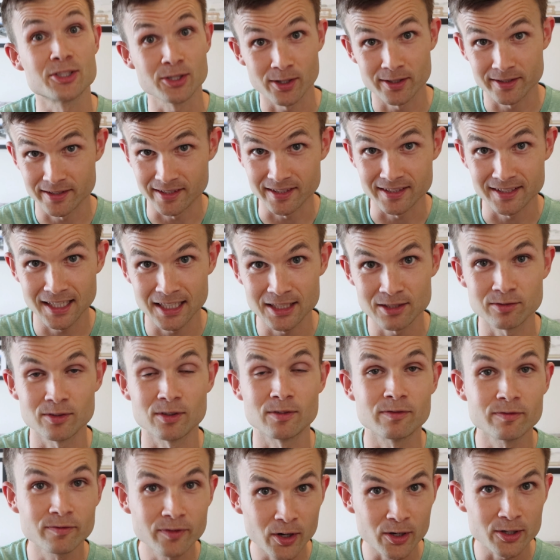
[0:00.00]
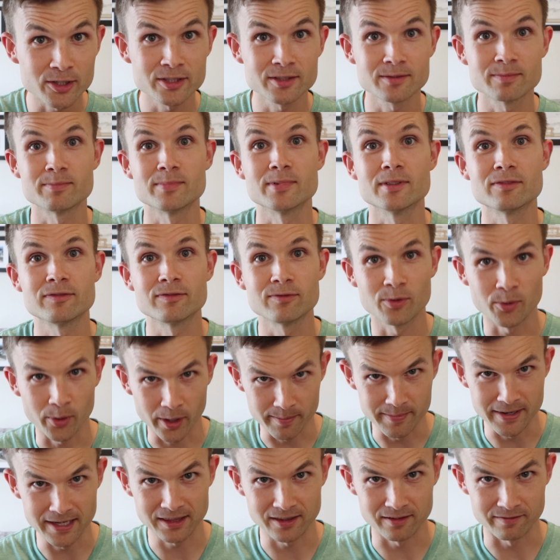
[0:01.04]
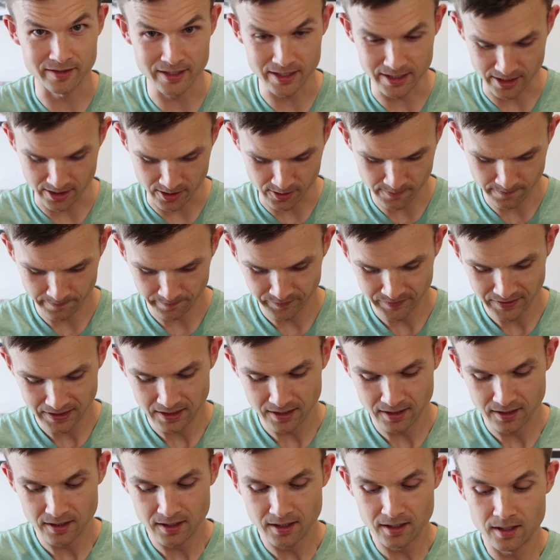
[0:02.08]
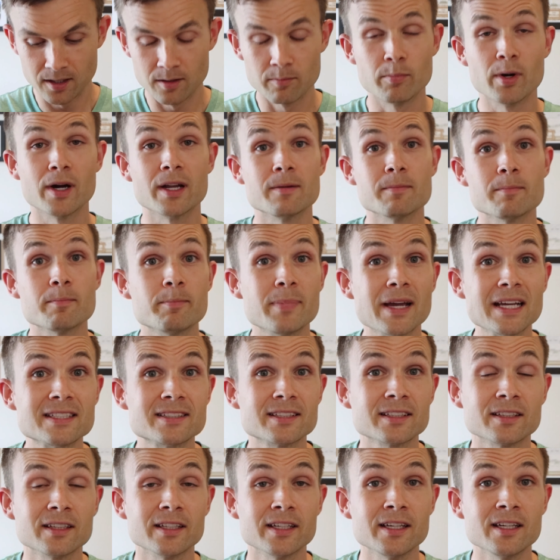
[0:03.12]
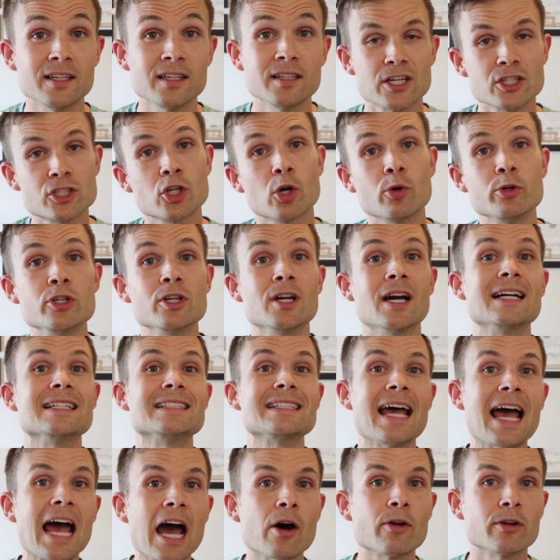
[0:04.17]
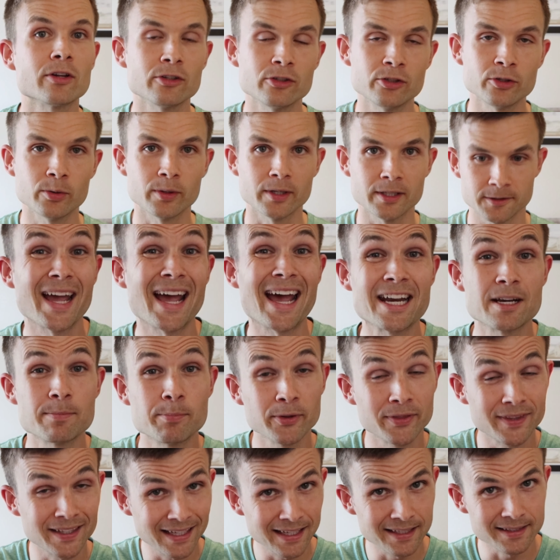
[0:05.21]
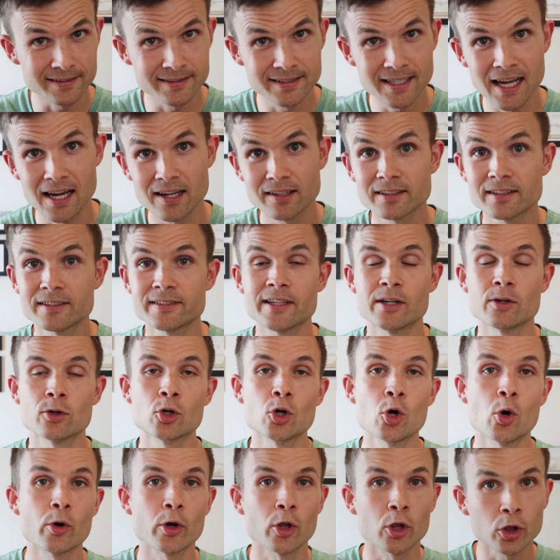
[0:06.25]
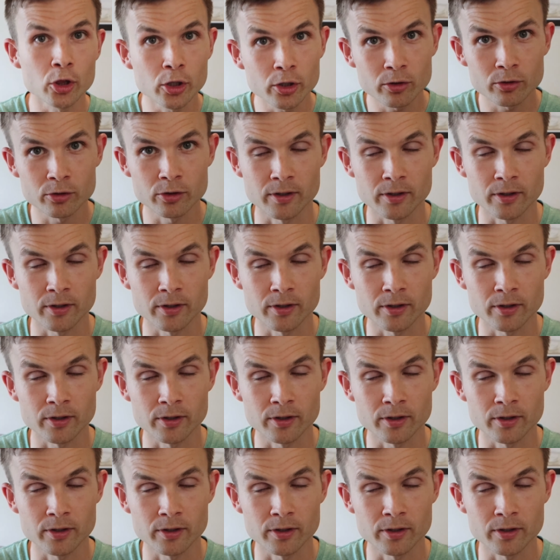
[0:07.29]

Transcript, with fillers: sure it's successful first before I make the video, but basically showing you guys how to do it. Okay, I had to put the kittens down because they were going a little